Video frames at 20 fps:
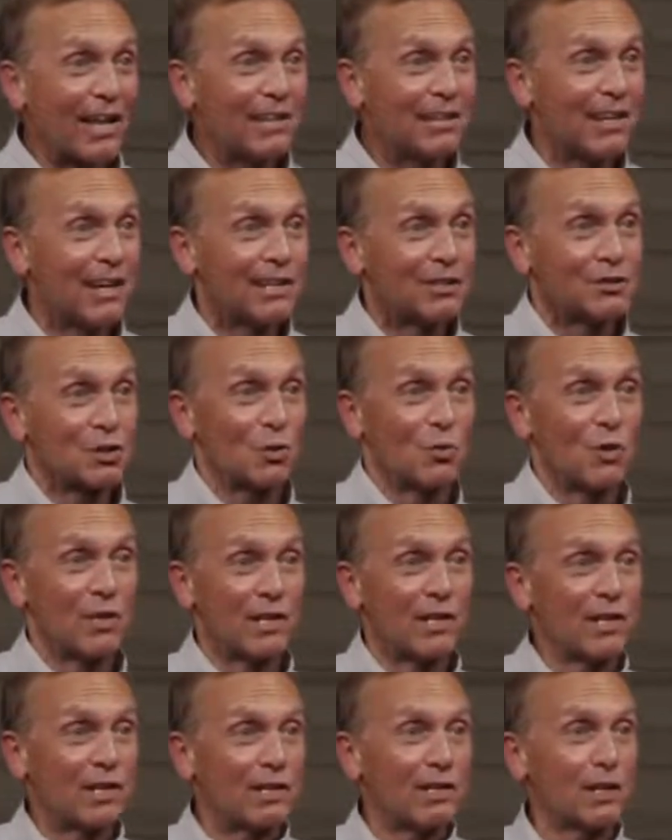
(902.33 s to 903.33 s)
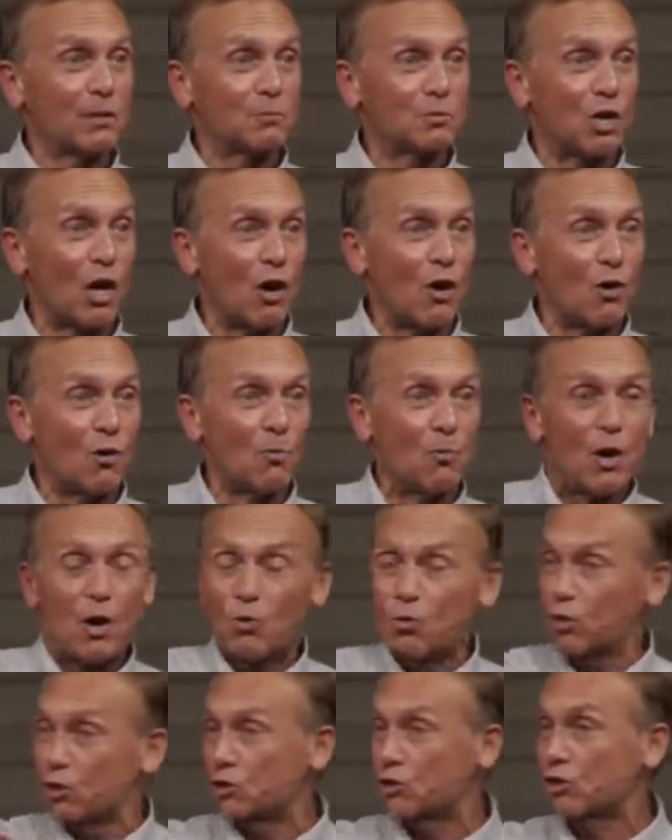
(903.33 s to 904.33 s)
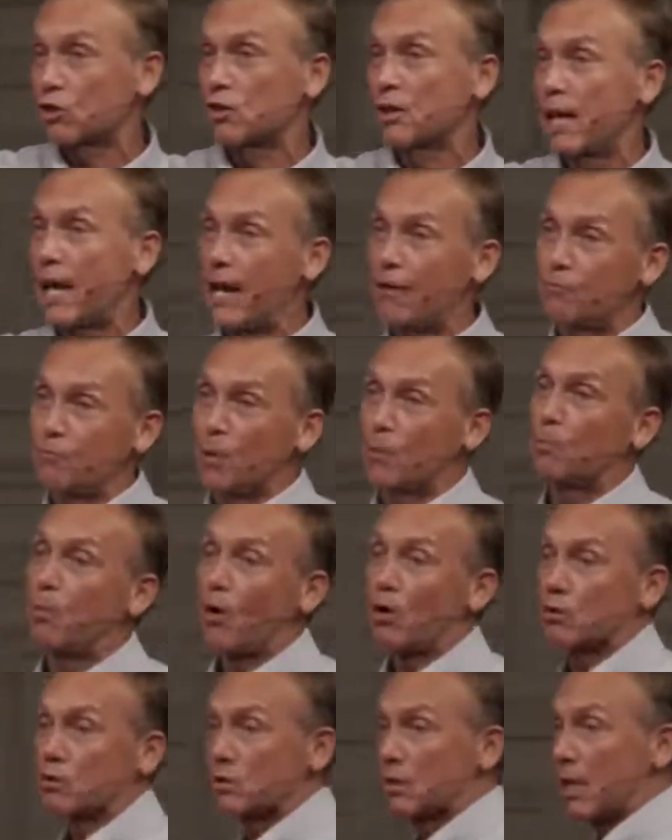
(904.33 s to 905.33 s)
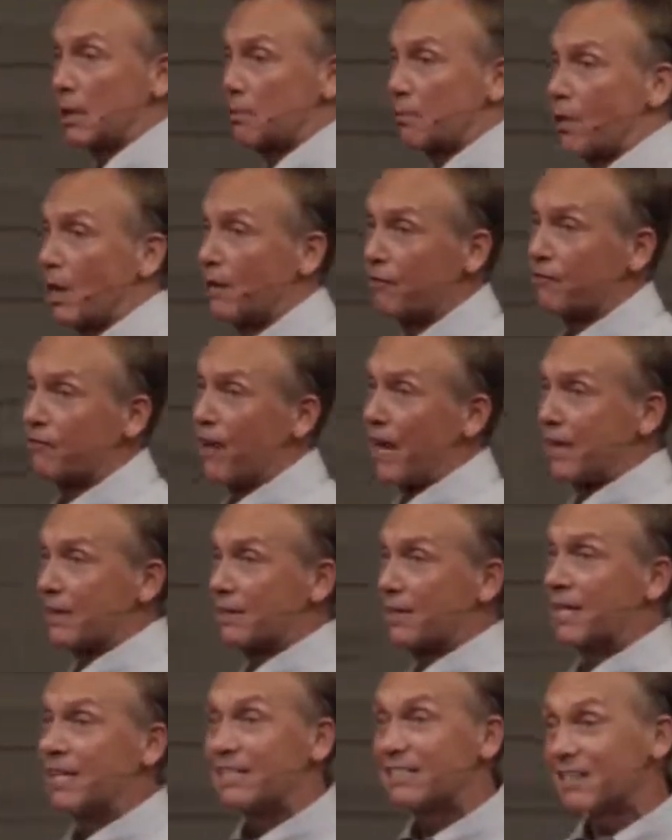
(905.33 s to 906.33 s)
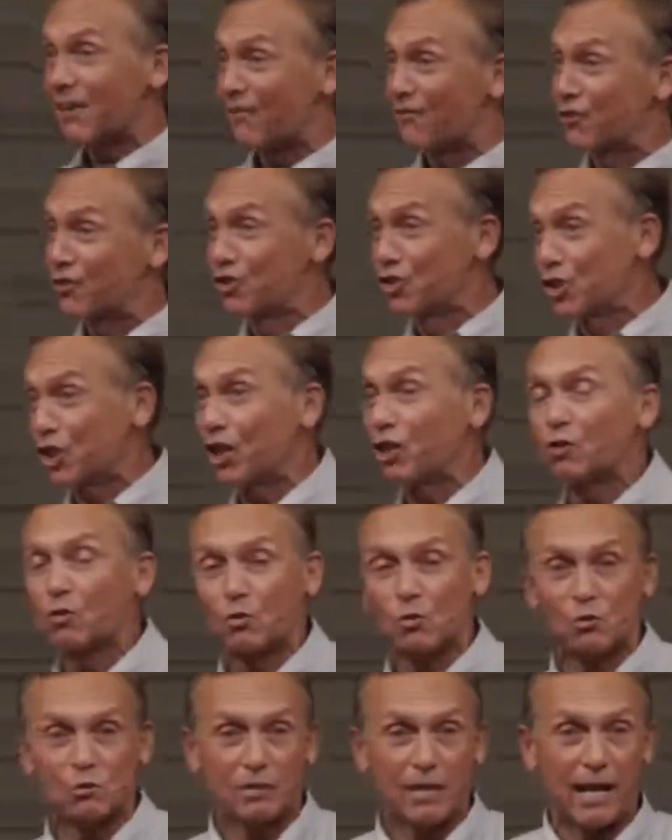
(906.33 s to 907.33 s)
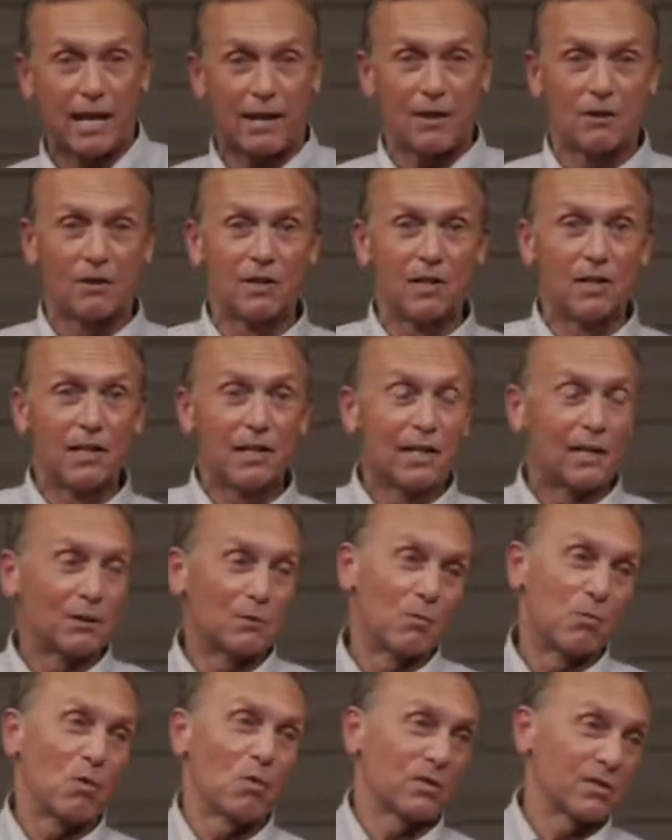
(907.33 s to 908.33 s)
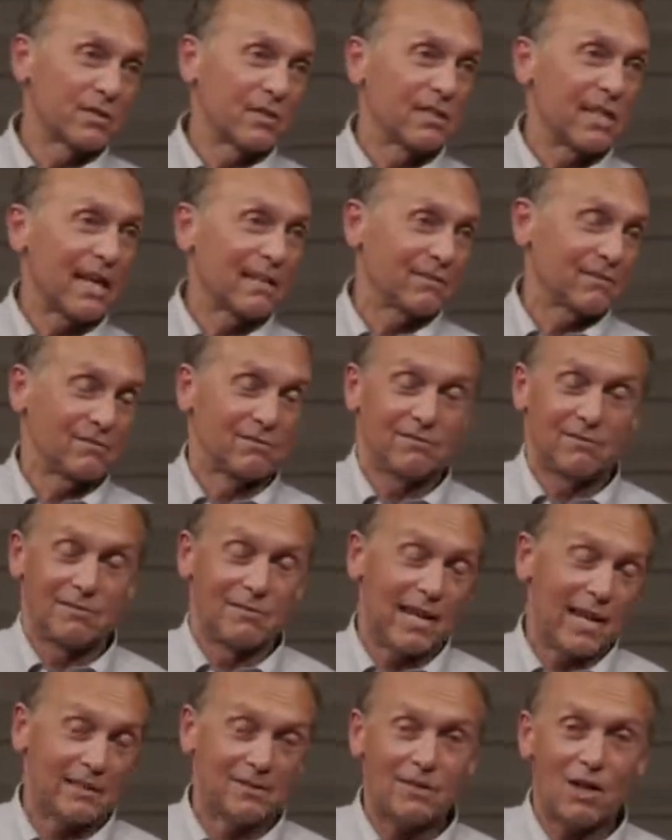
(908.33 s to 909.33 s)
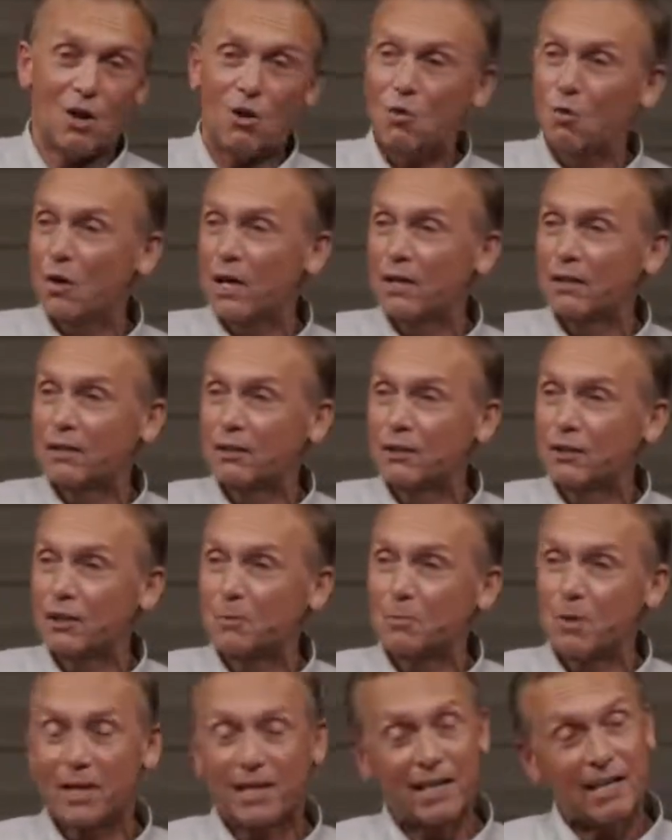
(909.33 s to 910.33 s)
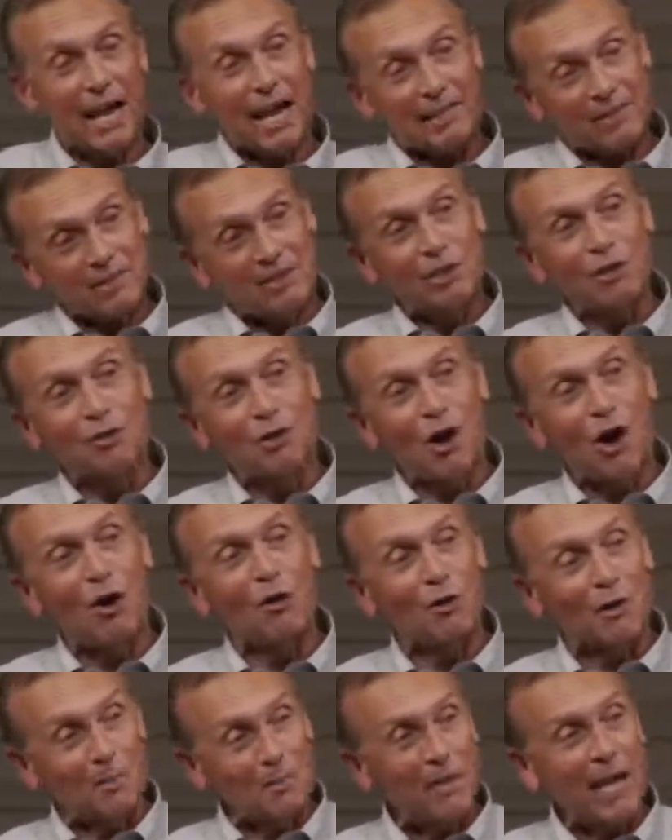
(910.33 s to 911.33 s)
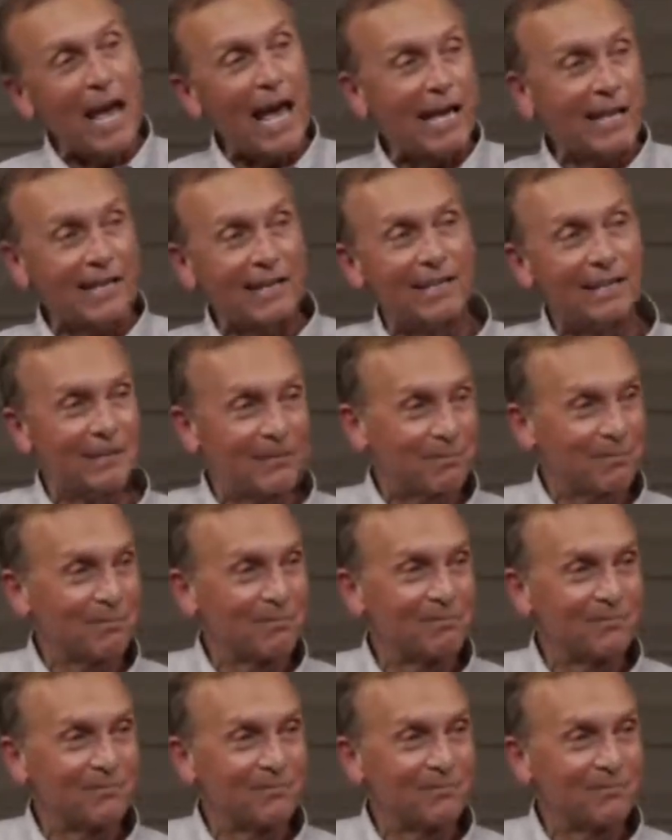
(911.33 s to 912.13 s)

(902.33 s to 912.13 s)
great? So when he comes home, we're just going to have a big party, celebrate the fact that he's a general now. And the boy said, that's all well and good, but can I still call him daddy?